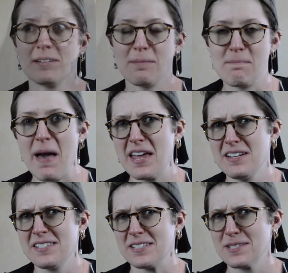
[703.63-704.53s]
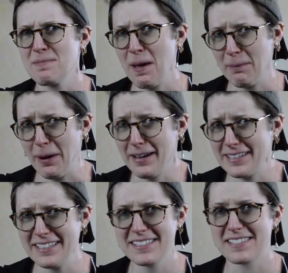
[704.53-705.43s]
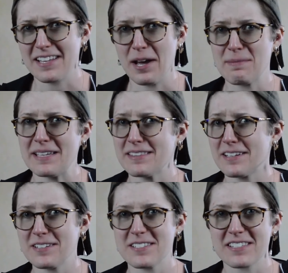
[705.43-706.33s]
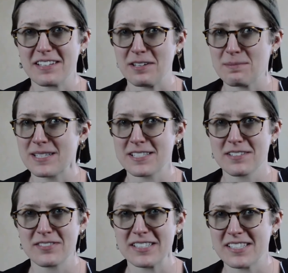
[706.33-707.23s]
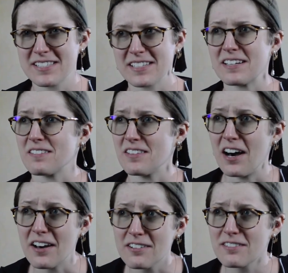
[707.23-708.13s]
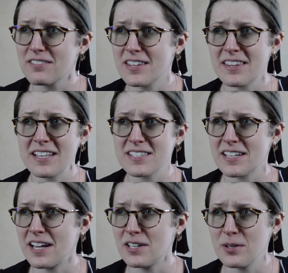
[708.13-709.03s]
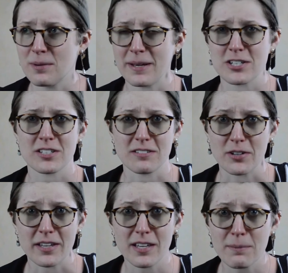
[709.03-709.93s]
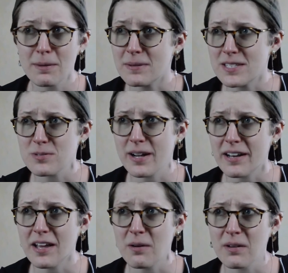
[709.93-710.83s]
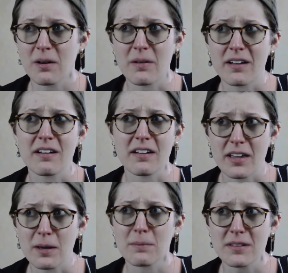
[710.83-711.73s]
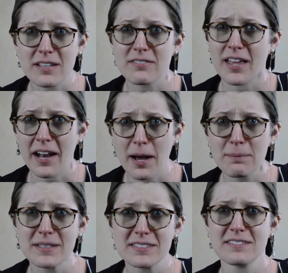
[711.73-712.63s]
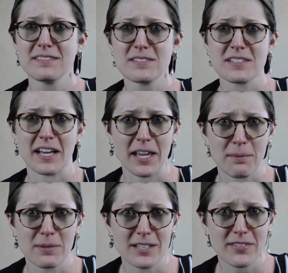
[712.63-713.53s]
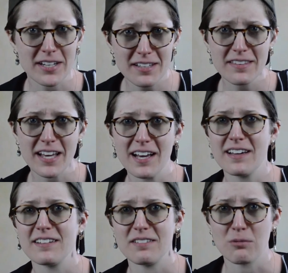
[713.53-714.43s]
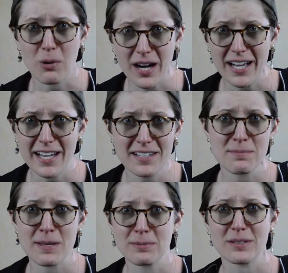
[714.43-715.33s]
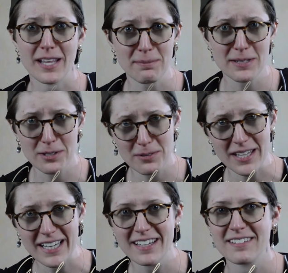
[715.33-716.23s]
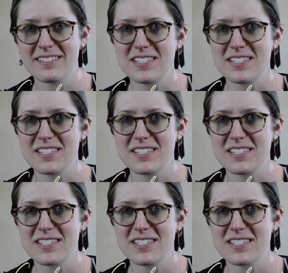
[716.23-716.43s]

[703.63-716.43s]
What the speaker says: Madness is my practice. I mean, there's an obsessiveness in a lot of the things that I do. I'm actually looking at my piece right now and going, I can't believe that happened. I can't believe I did that. Why did people let me do that?